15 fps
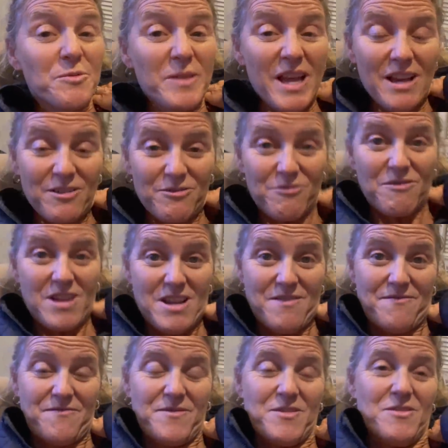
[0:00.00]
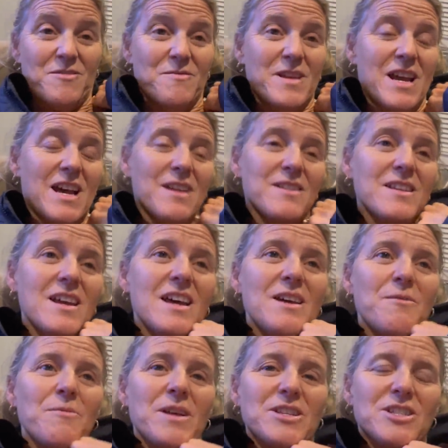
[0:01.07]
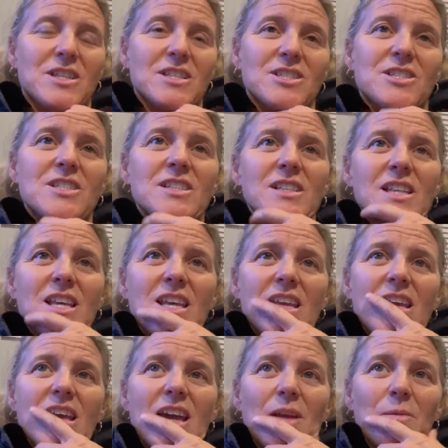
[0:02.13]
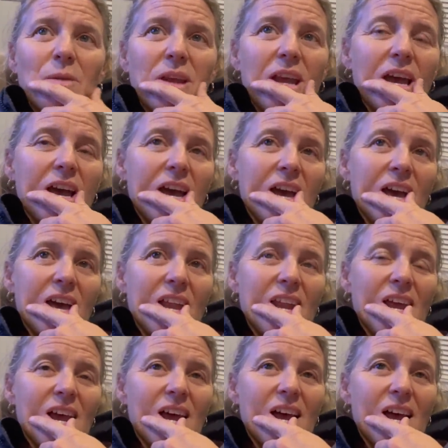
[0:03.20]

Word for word: We had great food. We had white chicken chili and we had